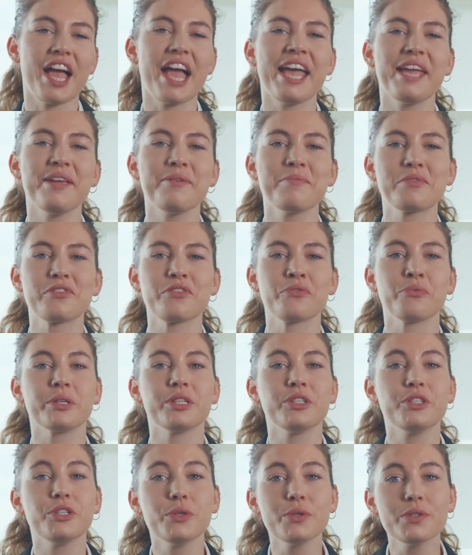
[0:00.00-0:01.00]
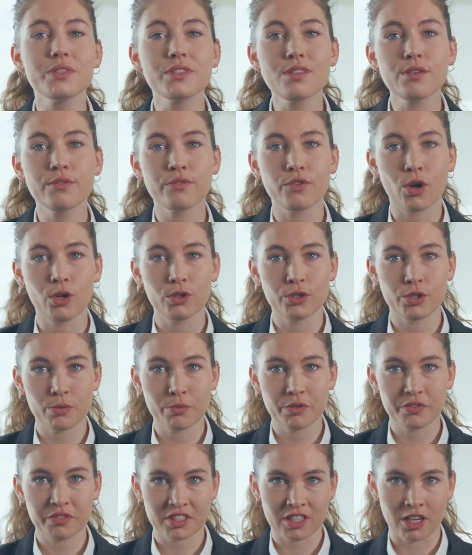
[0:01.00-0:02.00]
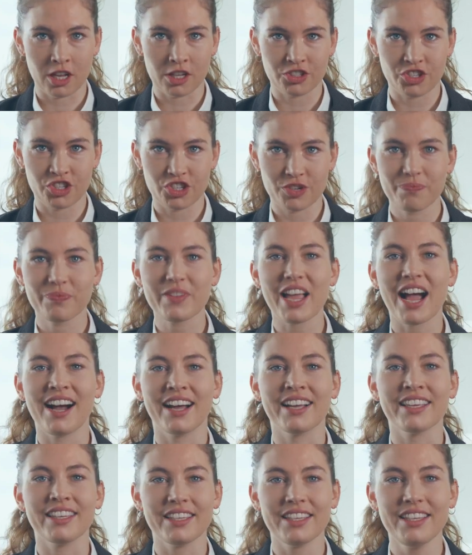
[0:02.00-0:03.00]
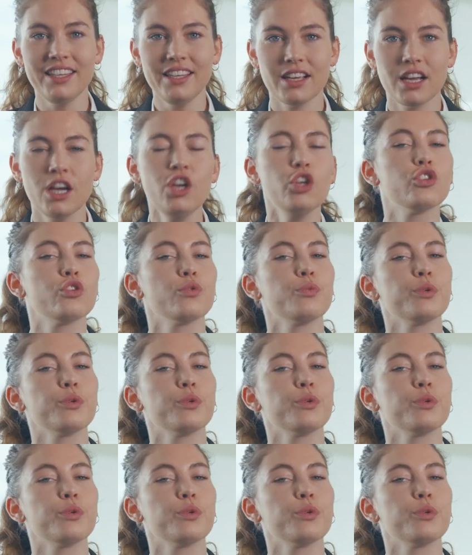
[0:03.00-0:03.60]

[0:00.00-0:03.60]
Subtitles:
aim to reduce the volume of sludge, i.e., to